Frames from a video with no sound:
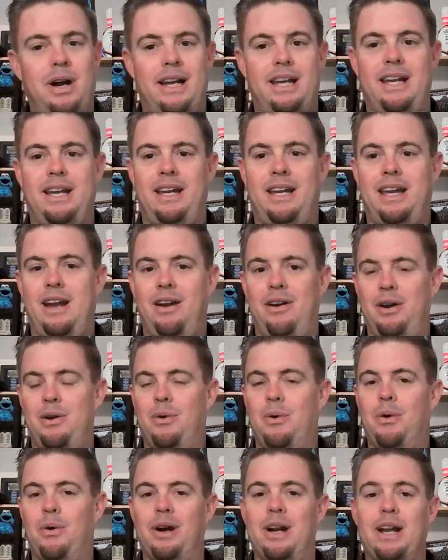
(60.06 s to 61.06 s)
get carried
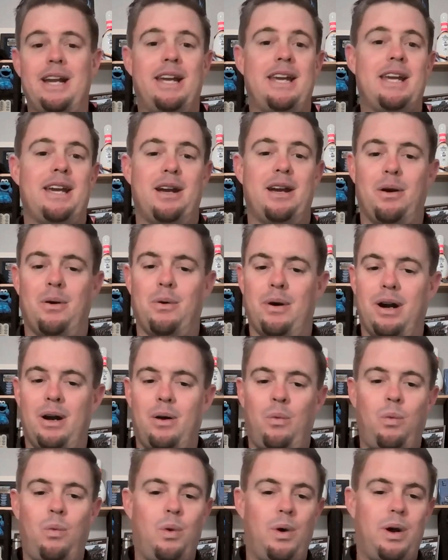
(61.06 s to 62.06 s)
on and get going, I
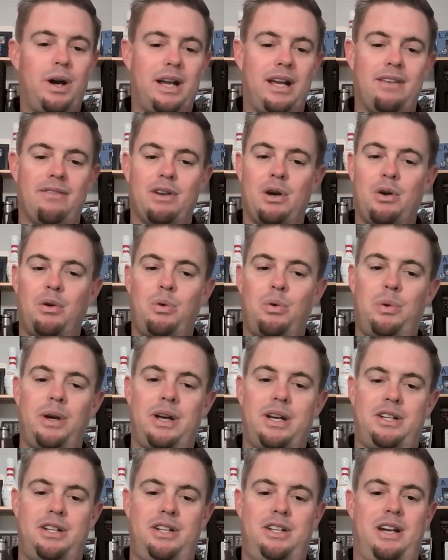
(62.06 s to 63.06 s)
want to give a
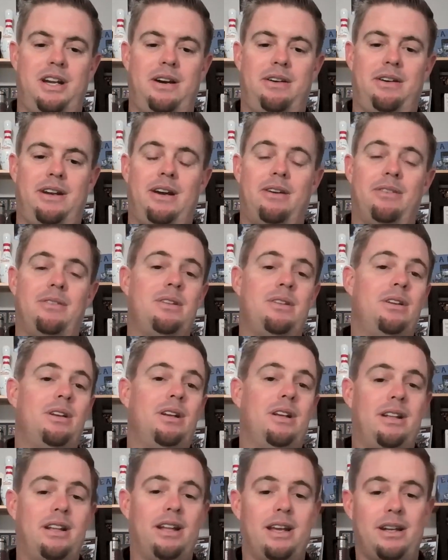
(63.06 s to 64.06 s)
quick shout out
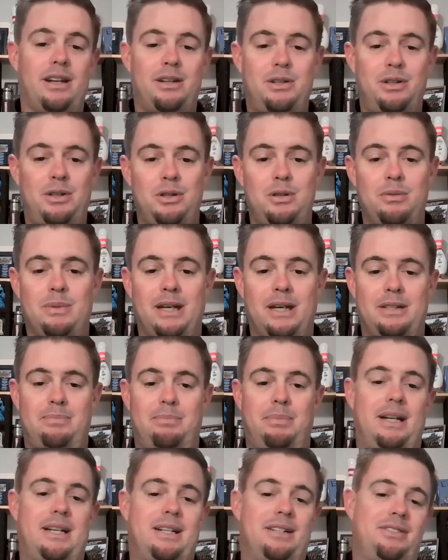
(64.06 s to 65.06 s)
to my
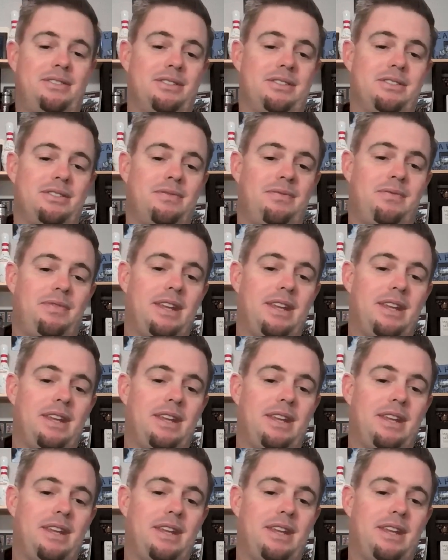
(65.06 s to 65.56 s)
sponsors.